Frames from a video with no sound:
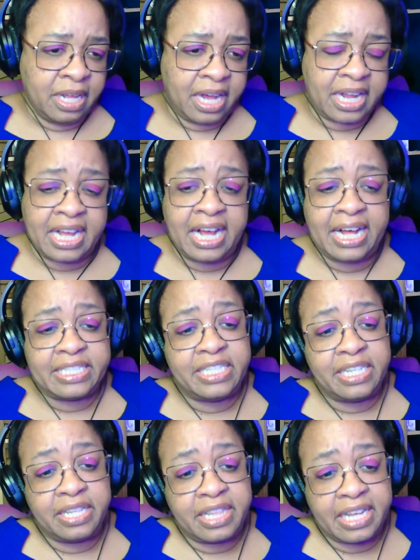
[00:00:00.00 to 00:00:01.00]
a
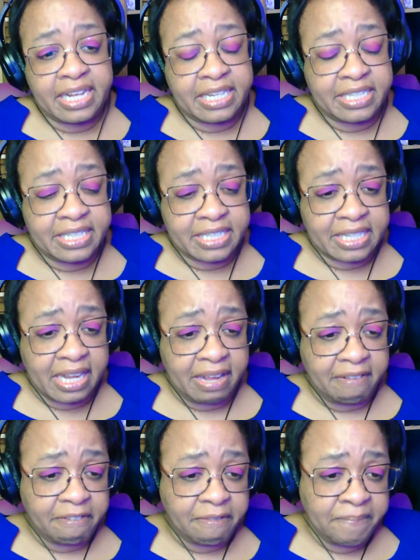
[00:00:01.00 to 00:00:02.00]
constant thing in his
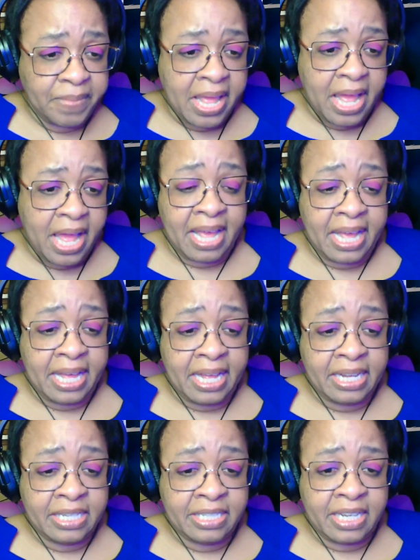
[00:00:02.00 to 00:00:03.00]
life.
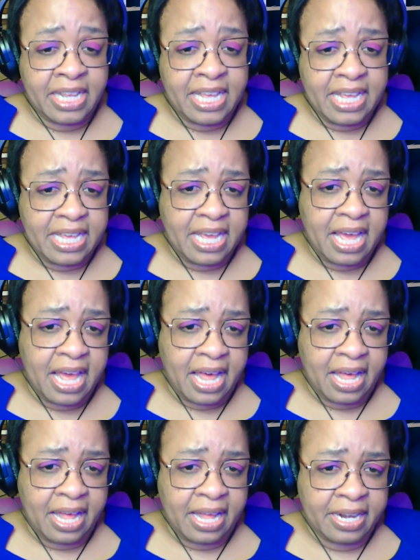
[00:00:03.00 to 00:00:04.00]
And he
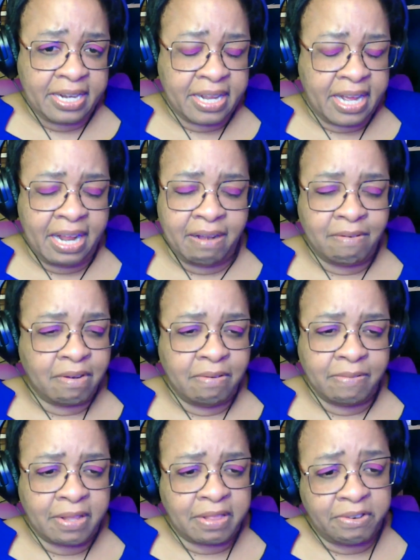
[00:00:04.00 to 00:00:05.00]
had, I don't
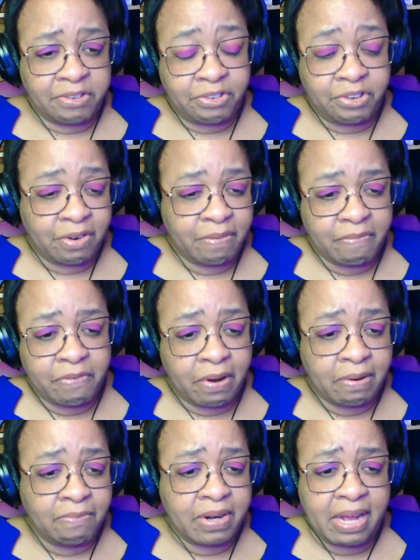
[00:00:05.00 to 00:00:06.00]
know that there's a term
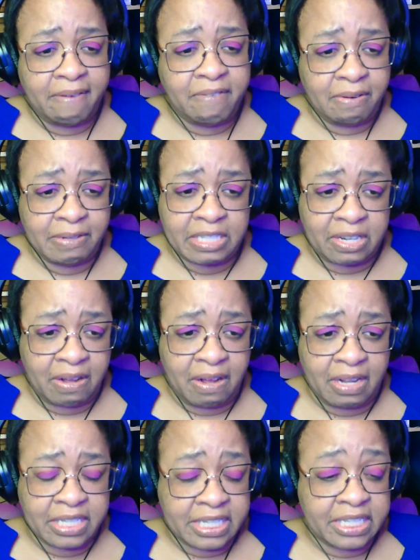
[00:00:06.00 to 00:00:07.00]
for it. What I've always
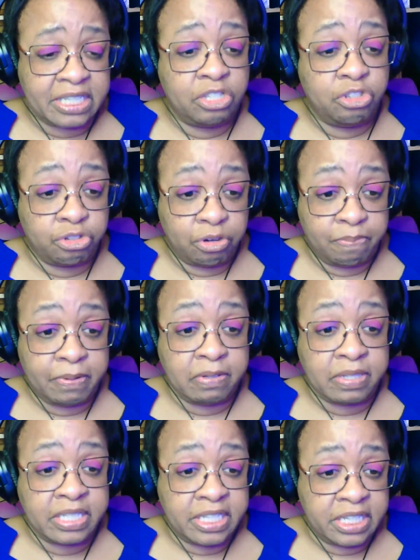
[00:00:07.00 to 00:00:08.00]
called it is
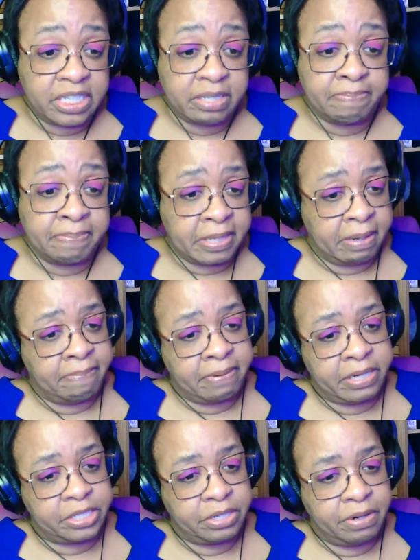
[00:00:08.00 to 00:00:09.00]
triple digit blood
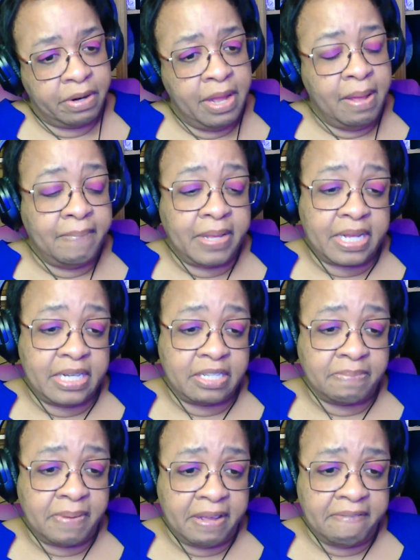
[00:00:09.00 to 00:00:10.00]
pressure,
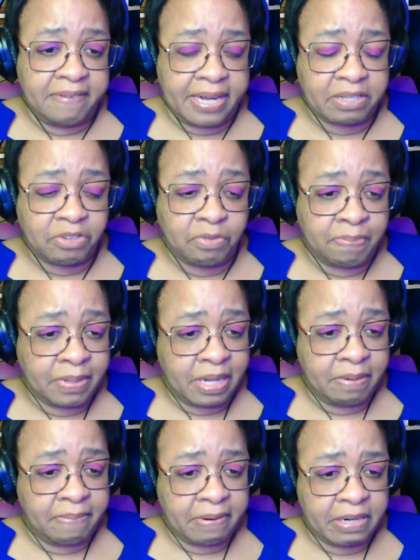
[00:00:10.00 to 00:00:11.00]
because my father's
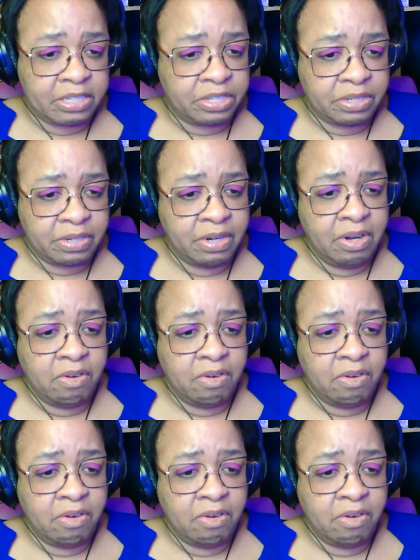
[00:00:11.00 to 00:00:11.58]
blood pressure